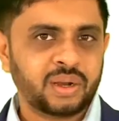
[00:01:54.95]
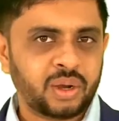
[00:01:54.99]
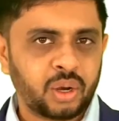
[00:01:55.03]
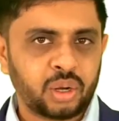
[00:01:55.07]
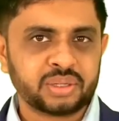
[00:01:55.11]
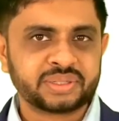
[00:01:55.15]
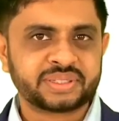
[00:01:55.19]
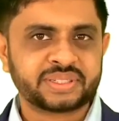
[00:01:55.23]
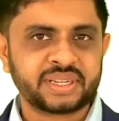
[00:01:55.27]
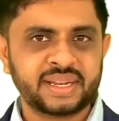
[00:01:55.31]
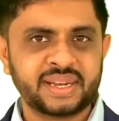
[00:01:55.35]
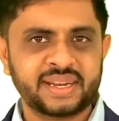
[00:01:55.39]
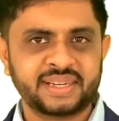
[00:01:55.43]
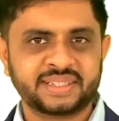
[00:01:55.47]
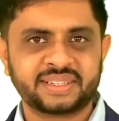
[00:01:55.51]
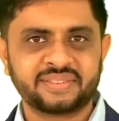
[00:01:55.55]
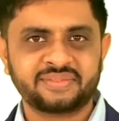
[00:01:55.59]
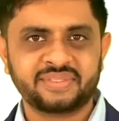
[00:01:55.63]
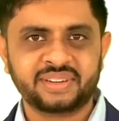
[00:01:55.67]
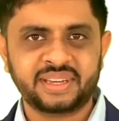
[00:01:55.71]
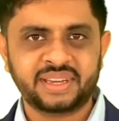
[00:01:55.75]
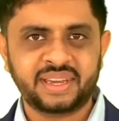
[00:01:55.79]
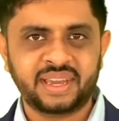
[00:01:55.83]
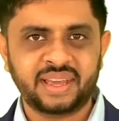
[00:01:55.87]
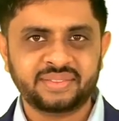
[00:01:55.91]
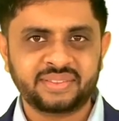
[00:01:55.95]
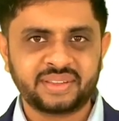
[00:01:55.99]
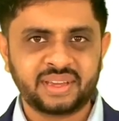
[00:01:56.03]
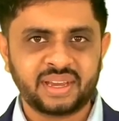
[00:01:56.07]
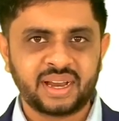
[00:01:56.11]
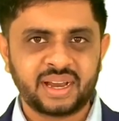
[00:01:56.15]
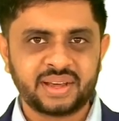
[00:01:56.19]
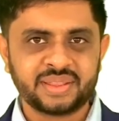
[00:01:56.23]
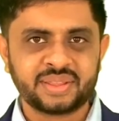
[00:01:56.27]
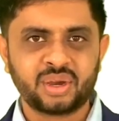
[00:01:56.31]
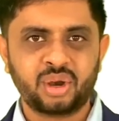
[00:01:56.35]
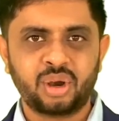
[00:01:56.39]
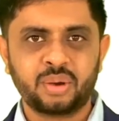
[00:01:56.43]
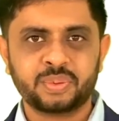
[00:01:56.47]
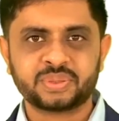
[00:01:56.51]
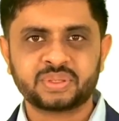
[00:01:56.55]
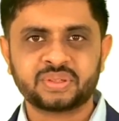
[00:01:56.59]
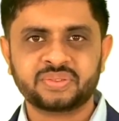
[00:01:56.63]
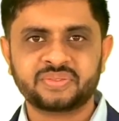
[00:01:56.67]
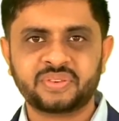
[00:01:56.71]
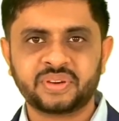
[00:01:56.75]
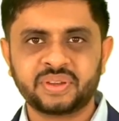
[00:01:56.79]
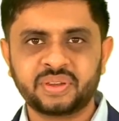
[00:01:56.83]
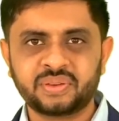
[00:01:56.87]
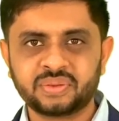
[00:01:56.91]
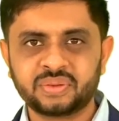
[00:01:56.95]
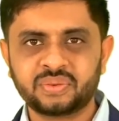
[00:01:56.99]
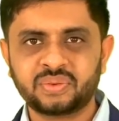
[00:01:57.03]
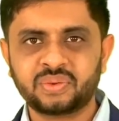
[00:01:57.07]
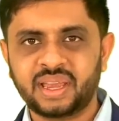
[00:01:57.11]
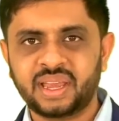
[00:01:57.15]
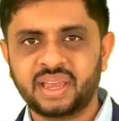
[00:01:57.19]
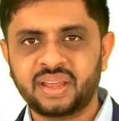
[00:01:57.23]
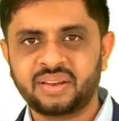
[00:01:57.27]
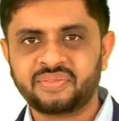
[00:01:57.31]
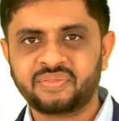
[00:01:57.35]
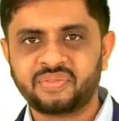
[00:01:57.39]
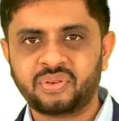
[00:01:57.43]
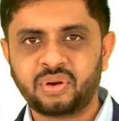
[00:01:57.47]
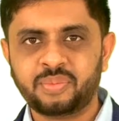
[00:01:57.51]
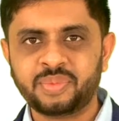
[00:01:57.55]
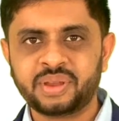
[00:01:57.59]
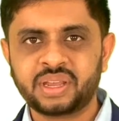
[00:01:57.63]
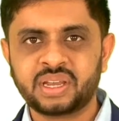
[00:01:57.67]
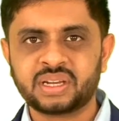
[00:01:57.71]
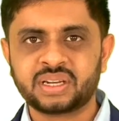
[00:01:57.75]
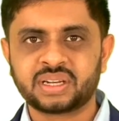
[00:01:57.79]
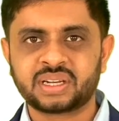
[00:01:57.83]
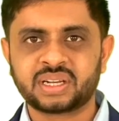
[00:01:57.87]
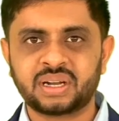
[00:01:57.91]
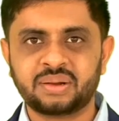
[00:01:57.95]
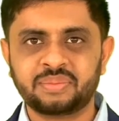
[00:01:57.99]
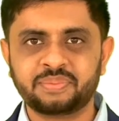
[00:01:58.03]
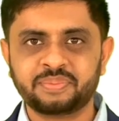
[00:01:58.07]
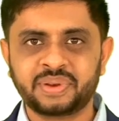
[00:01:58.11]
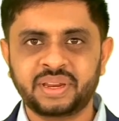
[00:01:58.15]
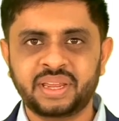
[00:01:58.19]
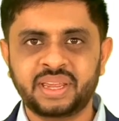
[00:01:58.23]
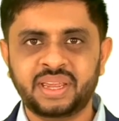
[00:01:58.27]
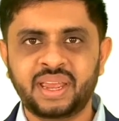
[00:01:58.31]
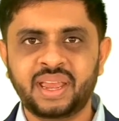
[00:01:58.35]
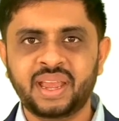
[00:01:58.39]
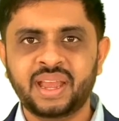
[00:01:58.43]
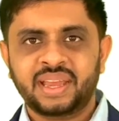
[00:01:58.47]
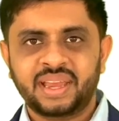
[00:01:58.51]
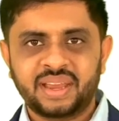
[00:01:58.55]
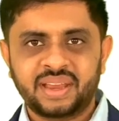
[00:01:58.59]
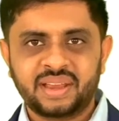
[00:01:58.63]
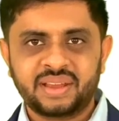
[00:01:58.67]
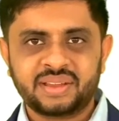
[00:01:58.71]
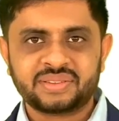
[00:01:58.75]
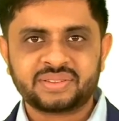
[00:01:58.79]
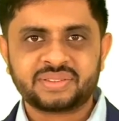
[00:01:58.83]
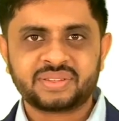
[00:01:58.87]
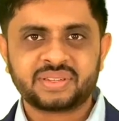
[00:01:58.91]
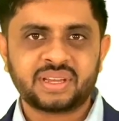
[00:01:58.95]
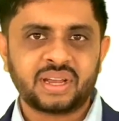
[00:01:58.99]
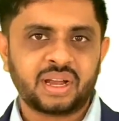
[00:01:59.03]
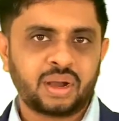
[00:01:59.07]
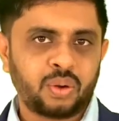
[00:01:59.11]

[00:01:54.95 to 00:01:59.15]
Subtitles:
Alternatively, the other option for you in forming a company is